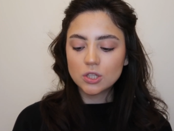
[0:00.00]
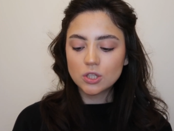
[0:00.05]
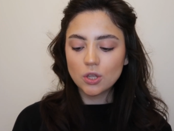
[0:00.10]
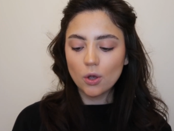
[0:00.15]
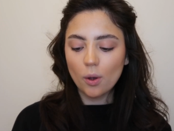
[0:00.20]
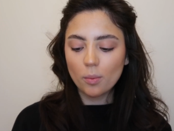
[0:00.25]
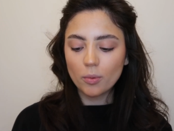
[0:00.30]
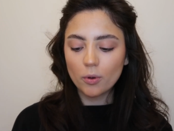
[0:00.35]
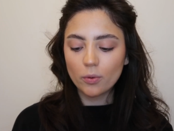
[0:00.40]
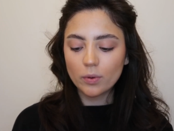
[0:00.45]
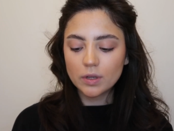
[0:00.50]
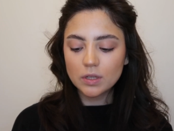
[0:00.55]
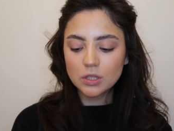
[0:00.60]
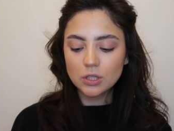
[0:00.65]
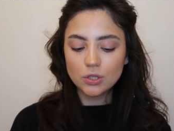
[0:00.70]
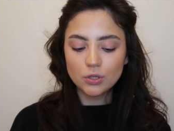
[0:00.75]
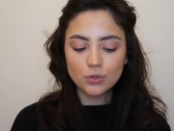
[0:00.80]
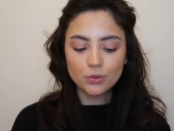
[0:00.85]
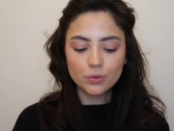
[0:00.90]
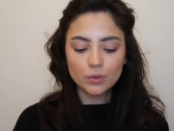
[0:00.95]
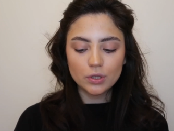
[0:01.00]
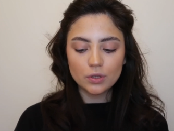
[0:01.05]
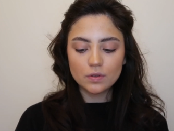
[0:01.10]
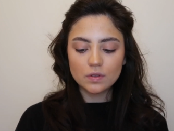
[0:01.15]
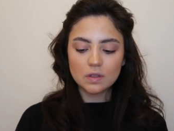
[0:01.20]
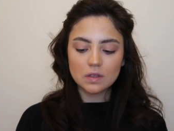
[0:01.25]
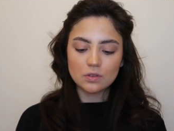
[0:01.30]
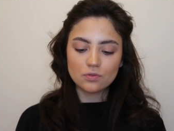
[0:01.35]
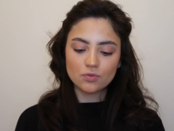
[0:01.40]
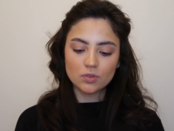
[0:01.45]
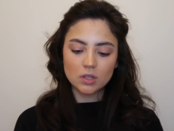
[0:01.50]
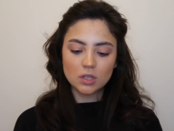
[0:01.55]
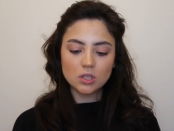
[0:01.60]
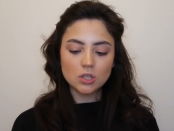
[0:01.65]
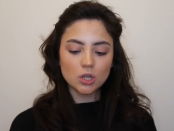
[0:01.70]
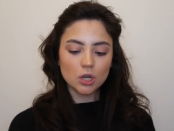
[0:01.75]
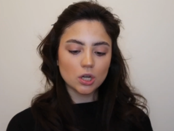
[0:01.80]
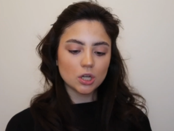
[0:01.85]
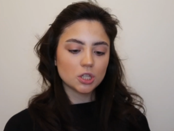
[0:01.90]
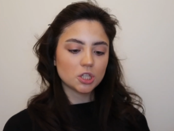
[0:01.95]
So I'm going to use this really
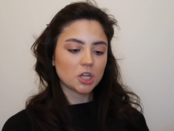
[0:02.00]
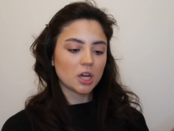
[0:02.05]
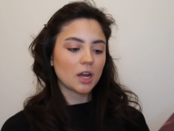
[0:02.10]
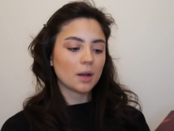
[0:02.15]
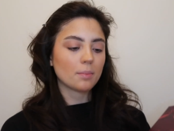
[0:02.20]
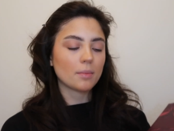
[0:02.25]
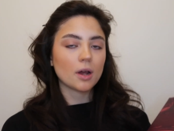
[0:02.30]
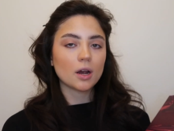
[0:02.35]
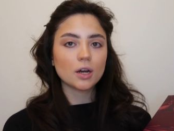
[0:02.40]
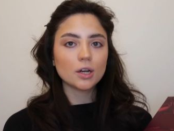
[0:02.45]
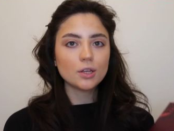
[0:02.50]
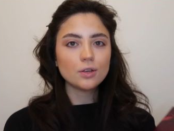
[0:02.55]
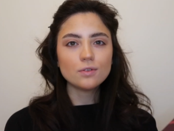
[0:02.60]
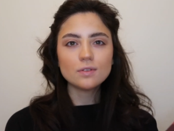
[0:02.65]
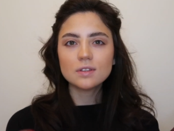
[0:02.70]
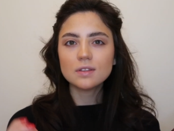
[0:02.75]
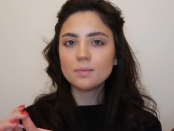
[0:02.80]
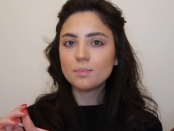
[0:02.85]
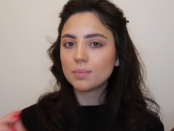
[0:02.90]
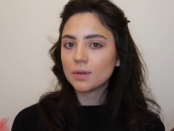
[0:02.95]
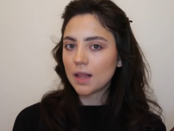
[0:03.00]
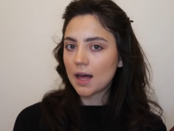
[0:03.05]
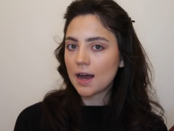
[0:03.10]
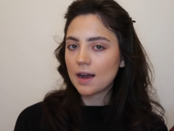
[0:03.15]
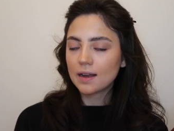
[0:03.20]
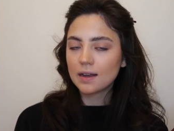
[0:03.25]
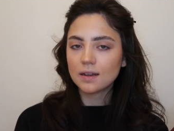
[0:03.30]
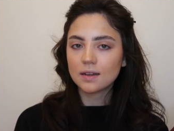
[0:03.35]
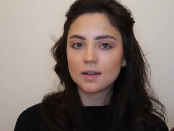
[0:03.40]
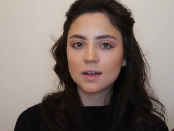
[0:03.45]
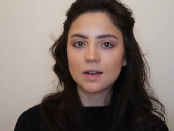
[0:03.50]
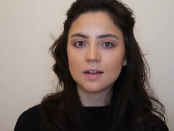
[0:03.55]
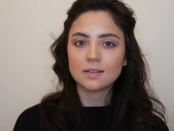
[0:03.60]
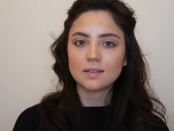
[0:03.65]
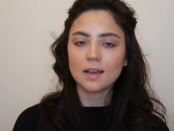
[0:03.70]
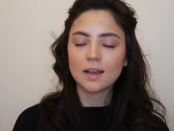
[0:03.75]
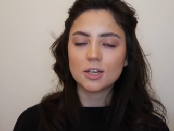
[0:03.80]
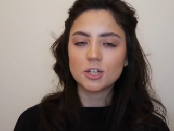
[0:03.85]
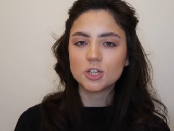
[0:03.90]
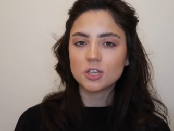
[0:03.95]
dark shade. I'm not going to use the black
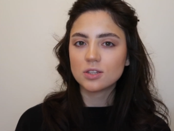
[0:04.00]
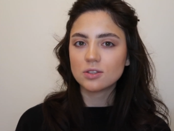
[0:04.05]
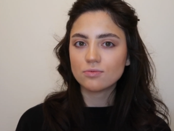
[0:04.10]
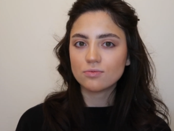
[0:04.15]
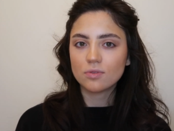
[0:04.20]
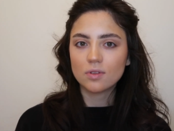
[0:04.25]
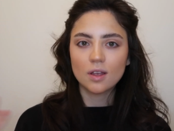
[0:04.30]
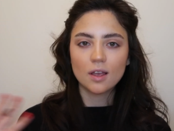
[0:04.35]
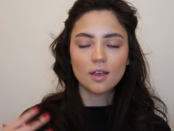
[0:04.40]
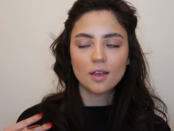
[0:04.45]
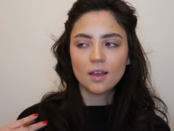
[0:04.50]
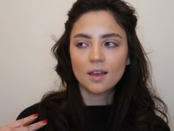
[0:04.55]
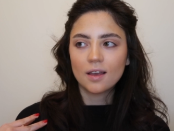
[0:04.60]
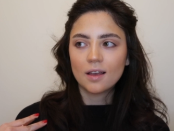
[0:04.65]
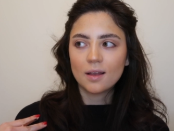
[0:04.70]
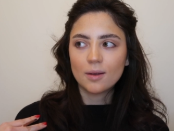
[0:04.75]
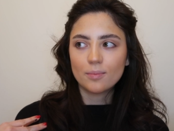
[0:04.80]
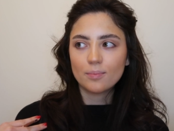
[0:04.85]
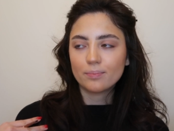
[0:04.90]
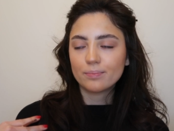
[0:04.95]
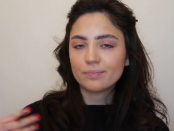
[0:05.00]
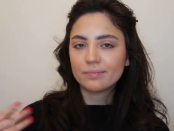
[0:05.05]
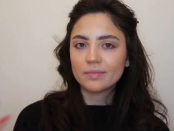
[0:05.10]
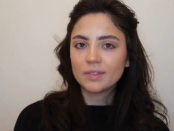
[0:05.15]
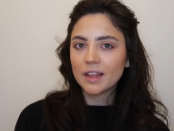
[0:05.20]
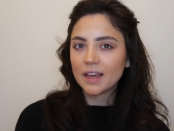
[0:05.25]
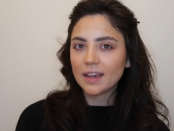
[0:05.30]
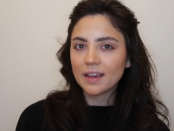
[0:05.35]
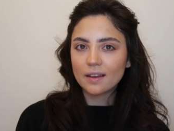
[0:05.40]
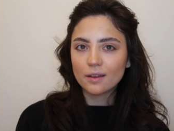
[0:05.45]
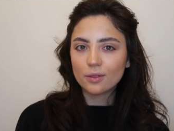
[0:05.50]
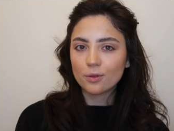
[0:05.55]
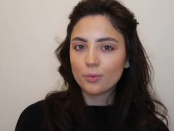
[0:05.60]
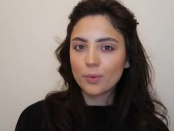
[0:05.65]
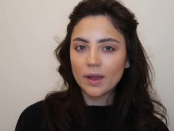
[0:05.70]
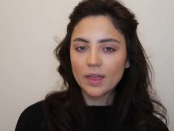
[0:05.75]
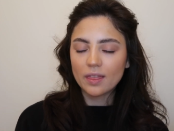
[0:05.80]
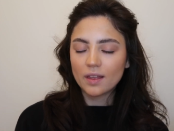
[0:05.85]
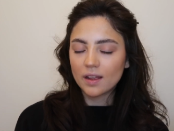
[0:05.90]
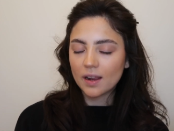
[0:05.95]
because I just like the
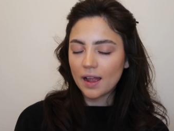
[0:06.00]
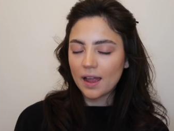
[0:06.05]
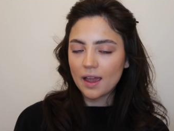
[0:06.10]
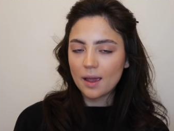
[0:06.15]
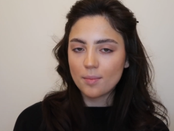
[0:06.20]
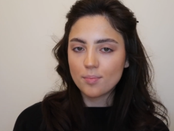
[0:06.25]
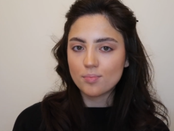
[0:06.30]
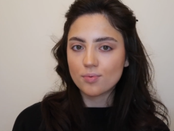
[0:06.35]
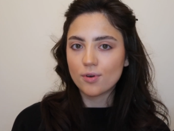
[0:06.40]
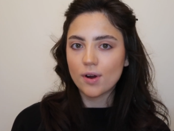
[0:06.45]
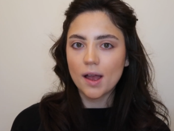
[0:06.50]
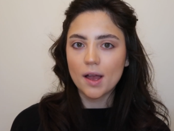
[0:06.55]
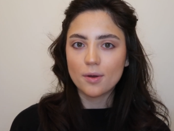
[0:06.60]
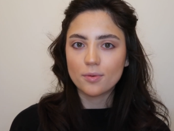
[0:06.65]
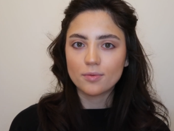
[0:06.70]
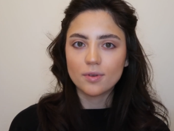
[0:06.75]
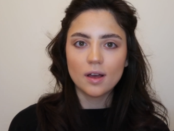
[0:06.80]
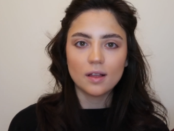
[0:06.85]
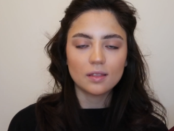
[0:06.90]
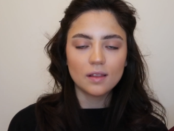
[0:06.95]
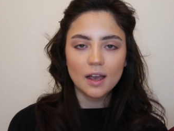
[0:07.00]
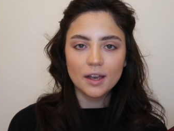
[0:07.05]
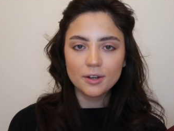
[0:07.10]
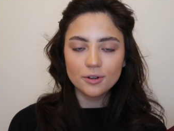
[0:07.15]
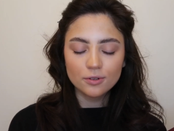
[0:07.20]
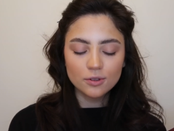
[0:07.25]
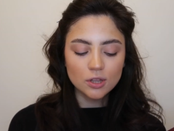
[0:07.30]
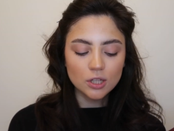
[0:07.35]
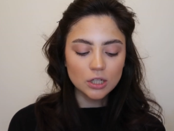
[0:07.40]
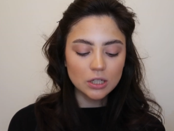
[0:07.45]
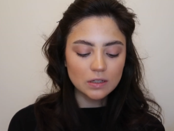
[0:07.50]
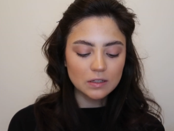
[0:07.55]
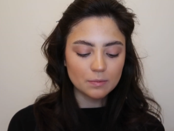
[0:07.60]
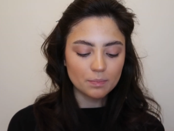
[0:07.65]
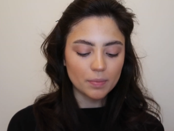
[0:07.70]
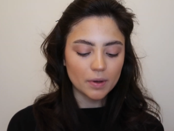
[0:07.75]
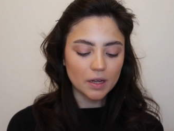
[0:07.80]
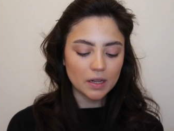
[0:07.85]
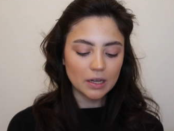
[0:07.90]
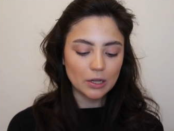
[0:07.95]
way that a brown liner looks,
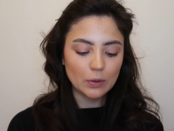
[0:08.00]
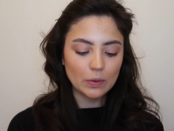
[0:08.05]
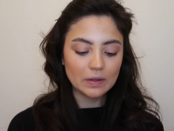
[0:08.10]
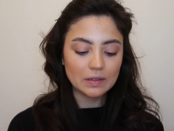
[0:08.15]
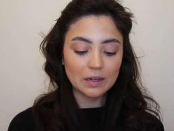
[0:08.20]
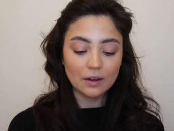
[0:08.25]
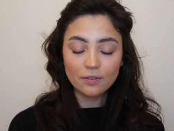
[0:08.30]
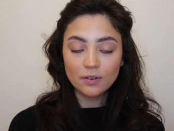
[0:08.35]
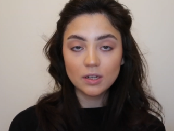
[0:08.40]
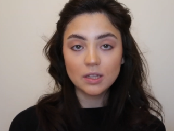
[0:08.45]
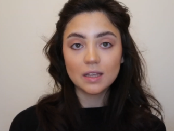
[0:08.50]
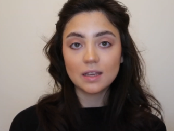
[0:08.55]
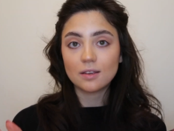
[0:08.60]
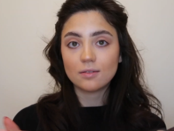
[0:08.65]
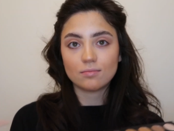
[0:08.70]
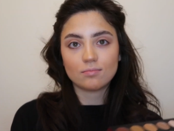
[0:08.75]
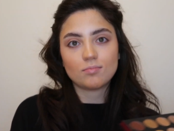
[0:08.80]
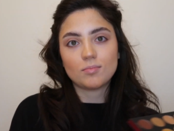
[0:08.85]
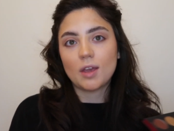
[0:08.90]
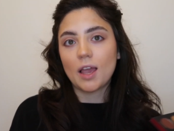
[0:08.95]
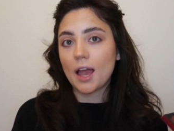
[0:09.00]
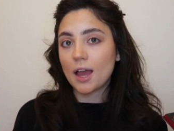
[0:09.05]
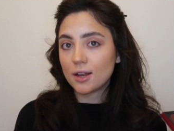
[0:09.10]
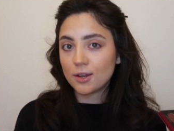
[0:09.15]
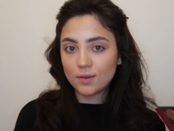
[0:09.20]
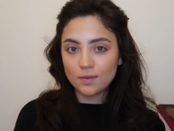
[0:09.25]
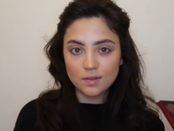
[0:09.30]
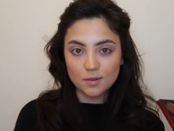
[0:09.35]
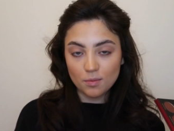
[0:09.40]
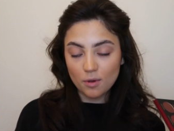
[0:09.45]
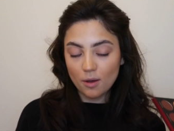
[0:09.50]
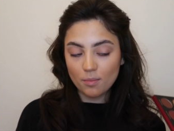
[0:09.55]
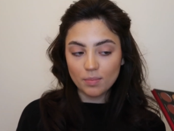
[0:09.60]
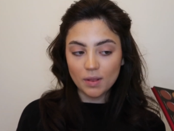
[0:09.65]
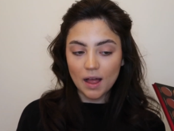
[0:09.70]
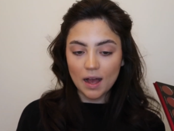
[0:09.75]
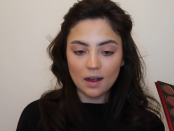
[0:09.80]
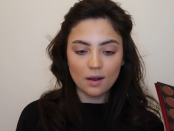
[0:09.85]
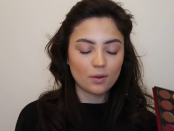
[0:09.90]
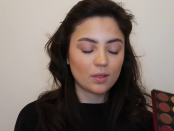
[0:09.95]
but you can definitely can use a
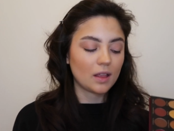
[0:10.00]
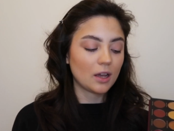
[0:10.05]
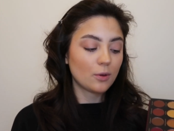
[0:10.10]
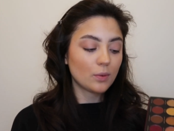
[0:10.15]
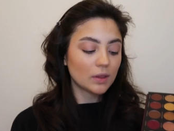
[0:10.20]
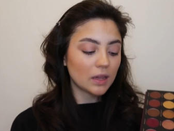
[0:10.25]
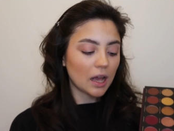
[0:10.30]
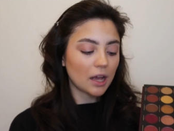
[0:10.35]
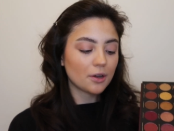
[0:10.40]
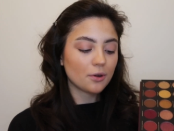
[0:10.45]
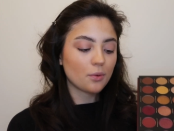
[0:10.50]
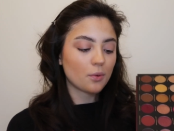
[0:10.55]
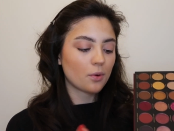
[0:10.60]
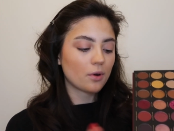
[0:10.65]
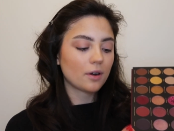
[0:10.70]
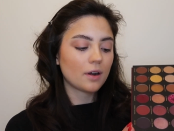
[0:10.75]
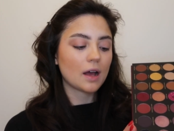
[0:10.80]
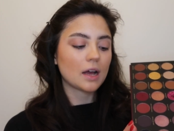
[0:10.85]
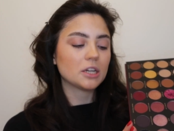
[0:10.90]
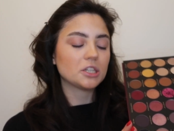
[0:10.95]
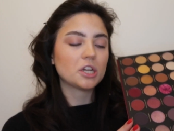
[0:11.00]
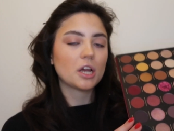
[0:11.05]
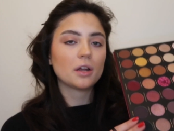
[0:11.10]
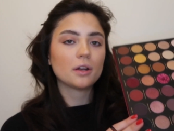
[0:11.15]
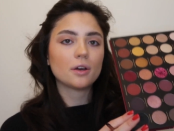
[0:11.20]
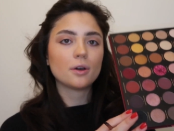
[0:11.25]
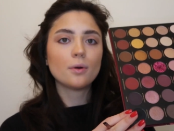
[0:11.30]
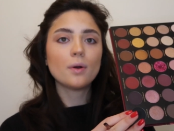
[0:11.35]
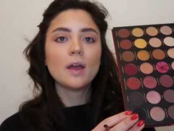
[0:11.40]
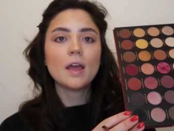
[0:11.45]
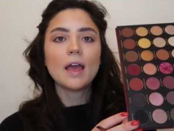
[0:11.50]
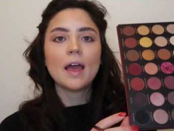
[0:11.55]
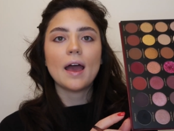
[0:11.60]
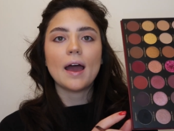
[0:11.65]
black liquid liner or an eyeshadow,